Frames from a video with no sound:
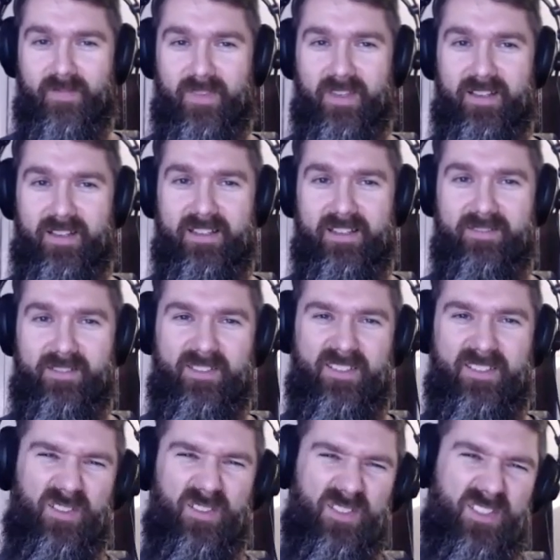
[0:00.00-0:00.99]
The
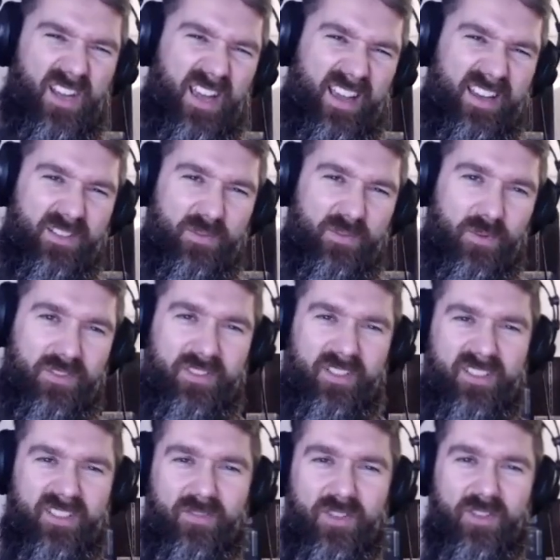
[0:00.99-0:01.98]
downside was that
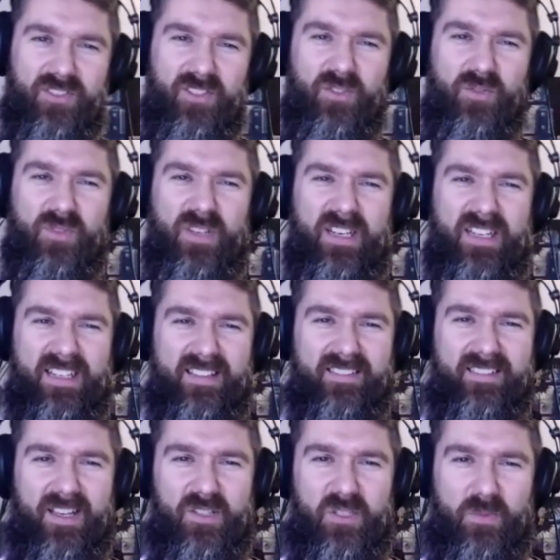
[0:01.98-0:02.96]
it was not really
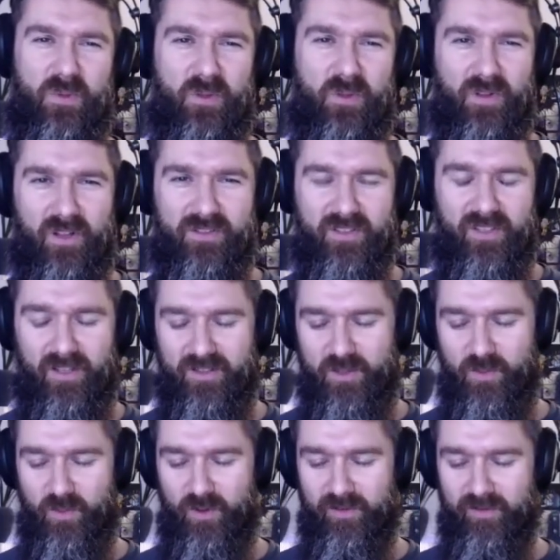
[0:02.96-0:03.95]
testable, all
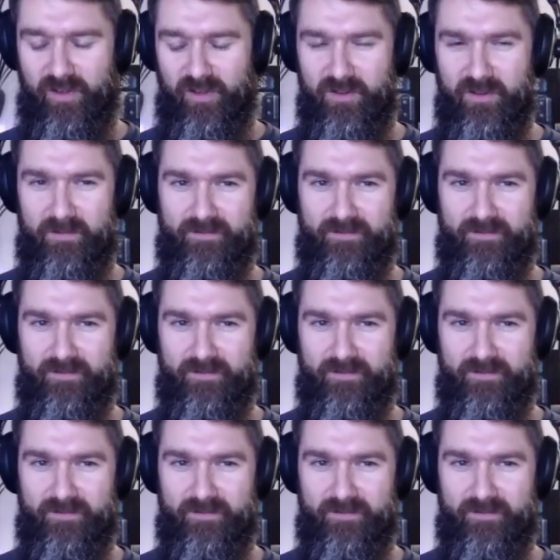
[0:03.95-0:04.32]
these workflows.